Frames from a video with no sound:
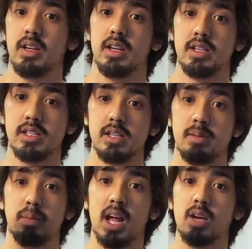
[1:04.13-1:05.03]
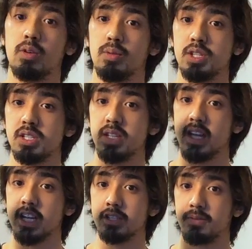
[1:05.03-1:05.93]
is the black one, which is the
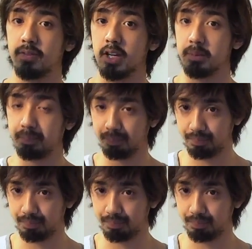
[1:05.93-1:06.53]
extra firm.